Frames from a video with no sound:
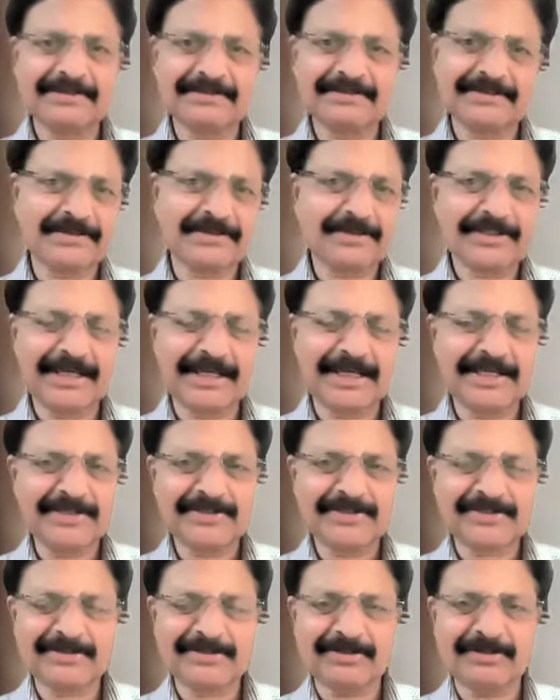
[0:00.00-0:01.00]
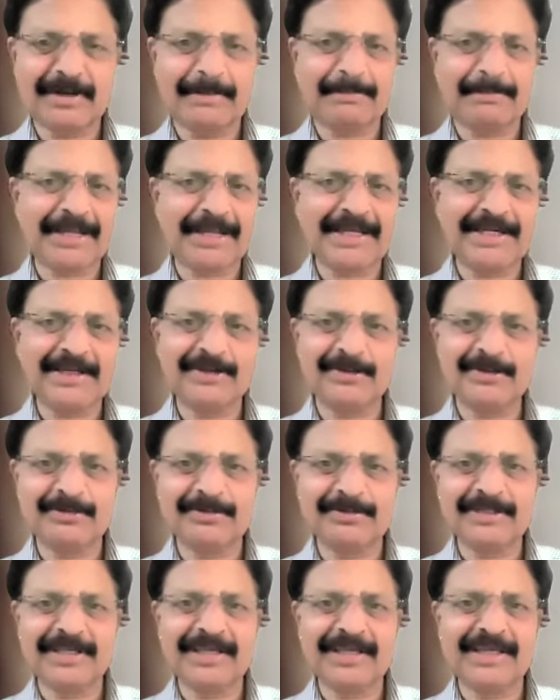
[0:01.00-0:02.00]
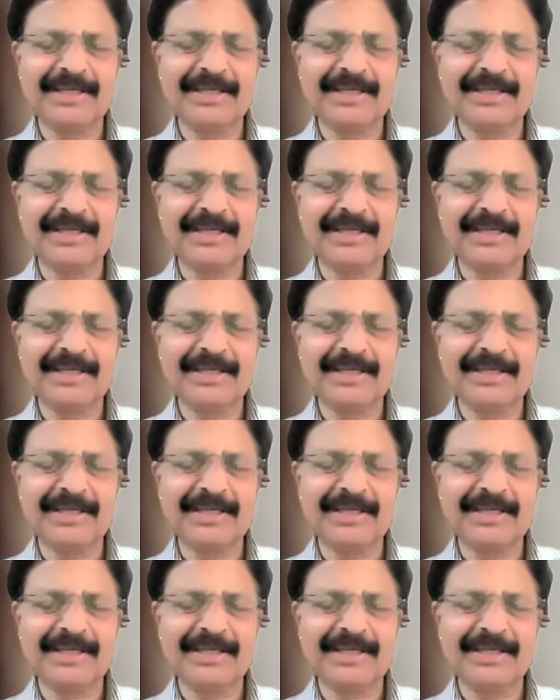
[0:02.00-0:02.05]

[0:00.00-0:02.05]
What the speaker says: So they used to apply it to